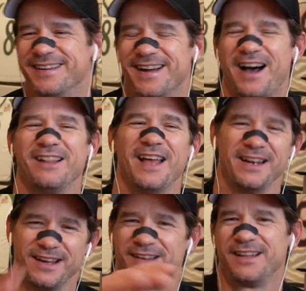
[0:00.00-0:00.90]
I'll
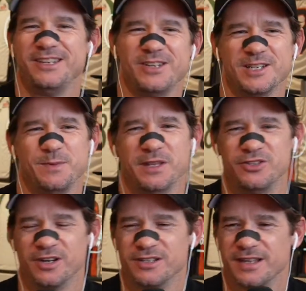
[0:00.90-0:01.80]
let you guys be the
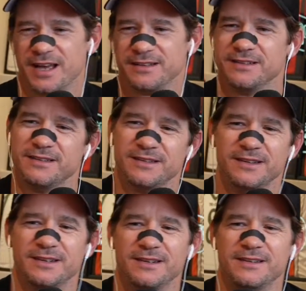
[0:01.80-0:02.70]
judge of that.
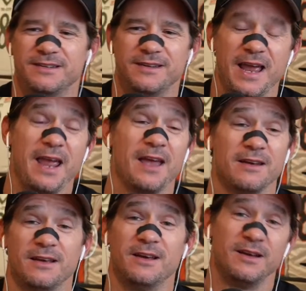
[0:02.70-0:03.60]

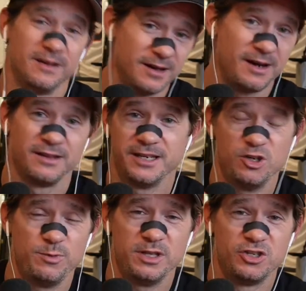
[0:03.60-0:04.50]
And I'll let
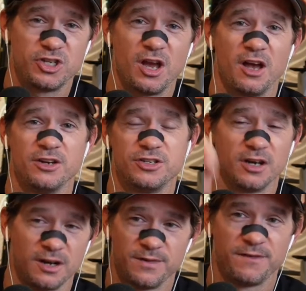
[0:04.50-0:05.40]
you be the judge
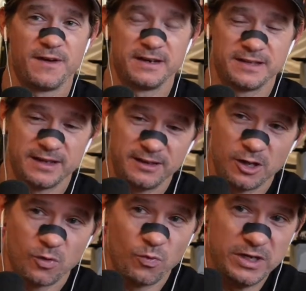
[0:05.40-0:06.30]
of the fact that,
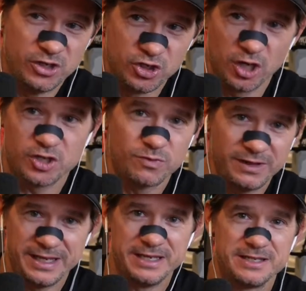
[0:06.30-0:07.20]
look, we just
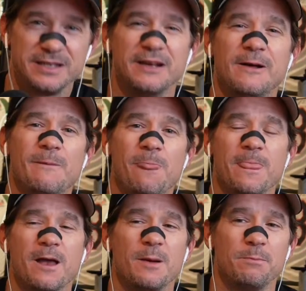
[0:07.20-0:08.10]
released
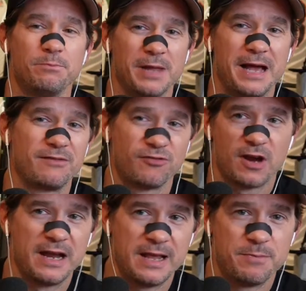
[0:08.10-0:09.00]
Black
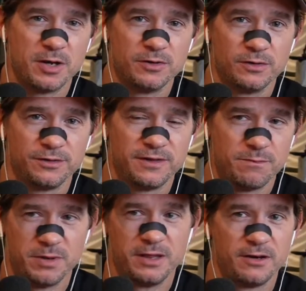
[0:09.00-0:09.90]
Friday bundles.
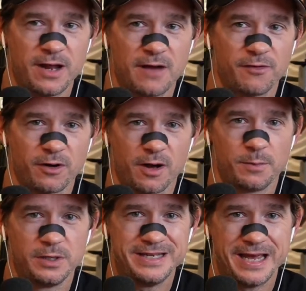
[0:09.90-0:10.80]
They've been there now for a
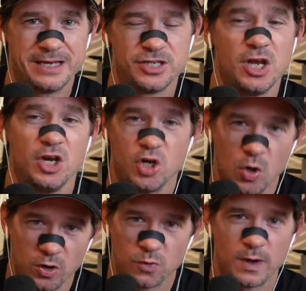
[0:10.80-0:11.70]
couple of days.
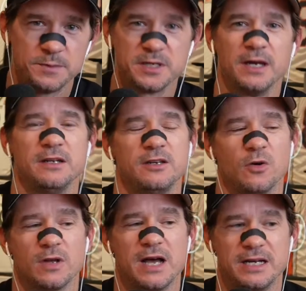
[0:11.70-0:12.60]
Go to the website,
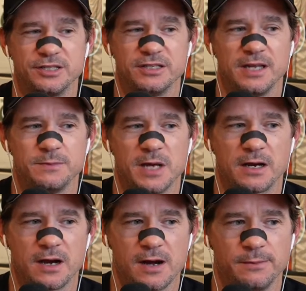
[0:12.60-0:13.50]
go to
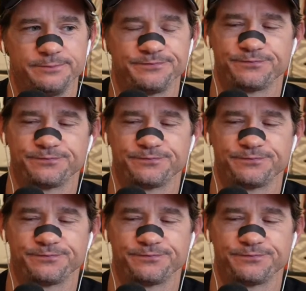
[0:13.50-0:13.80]
hostagetape.com,